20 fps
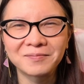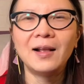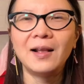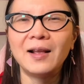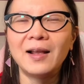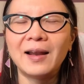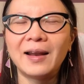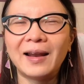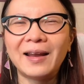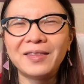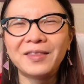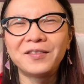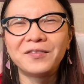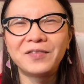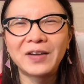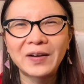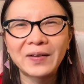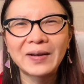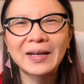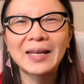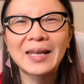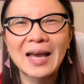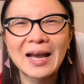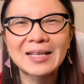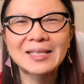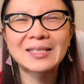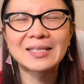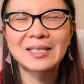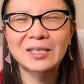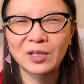And the very
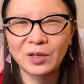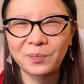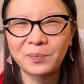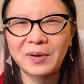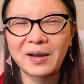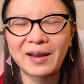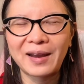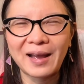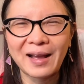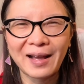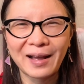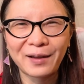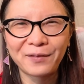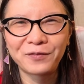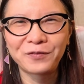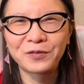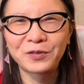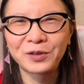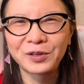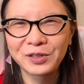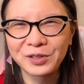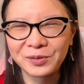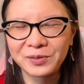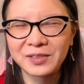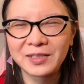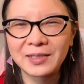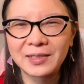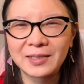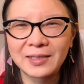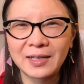last tip I have for you
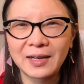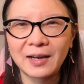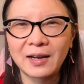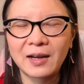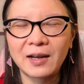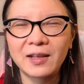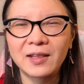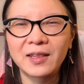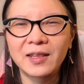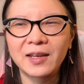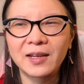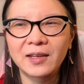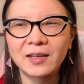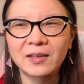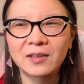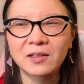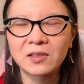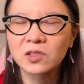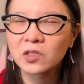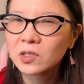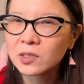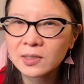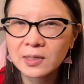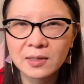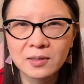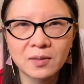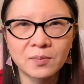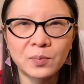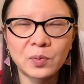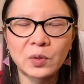today, I think it is just as
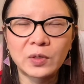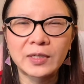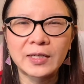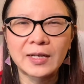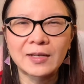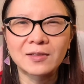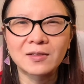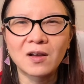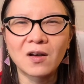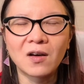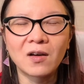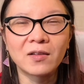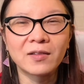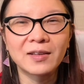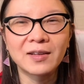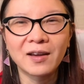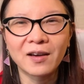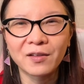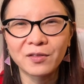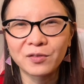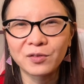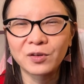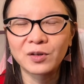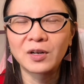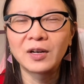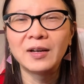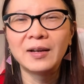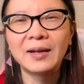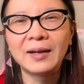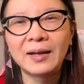important as all the other
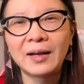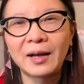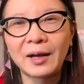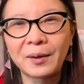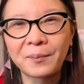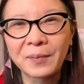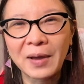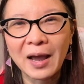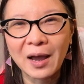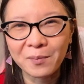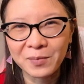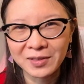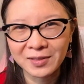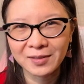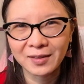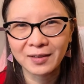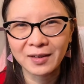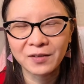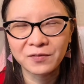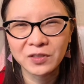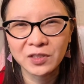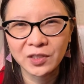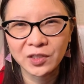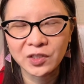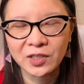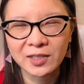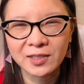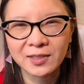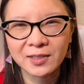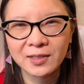habits that I've
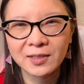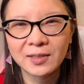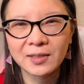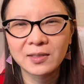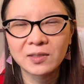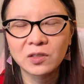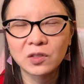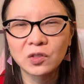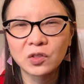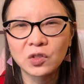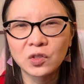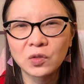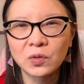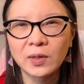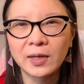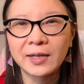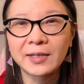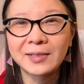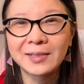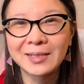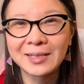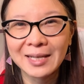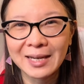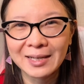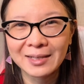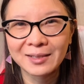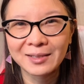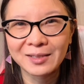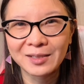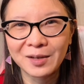suggested, is to do a
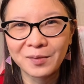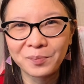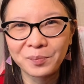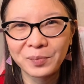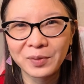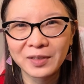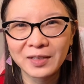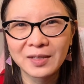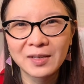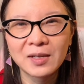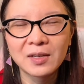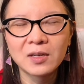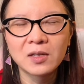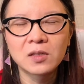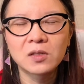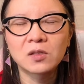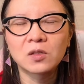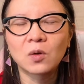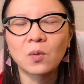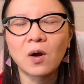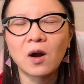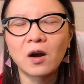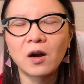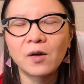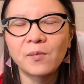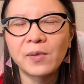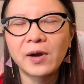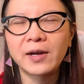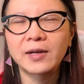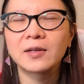data dump. So our
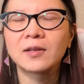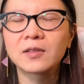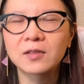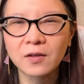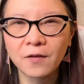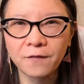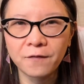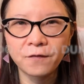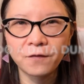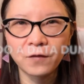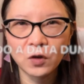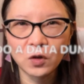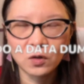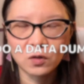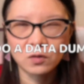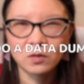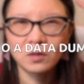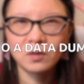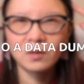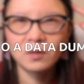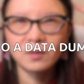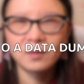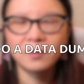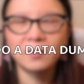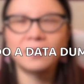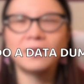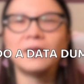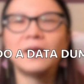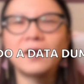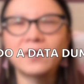mind is full
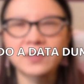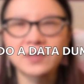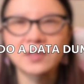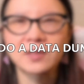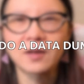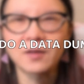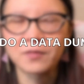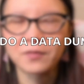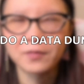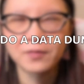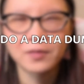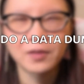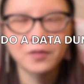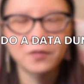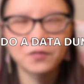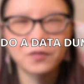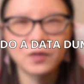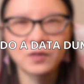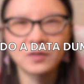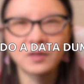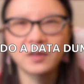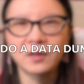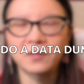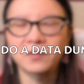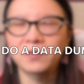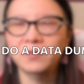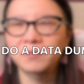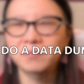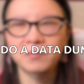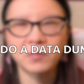of stuff, full
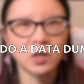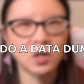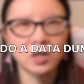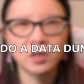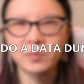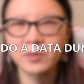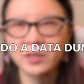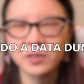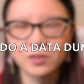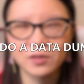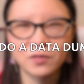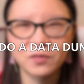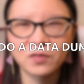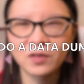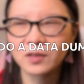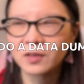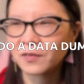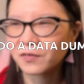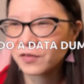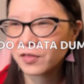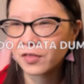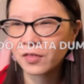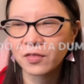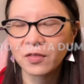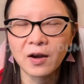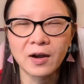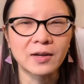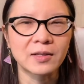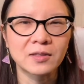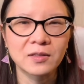of garbage, full of
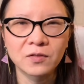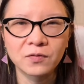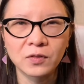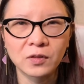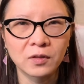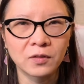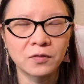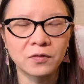thoughts, full of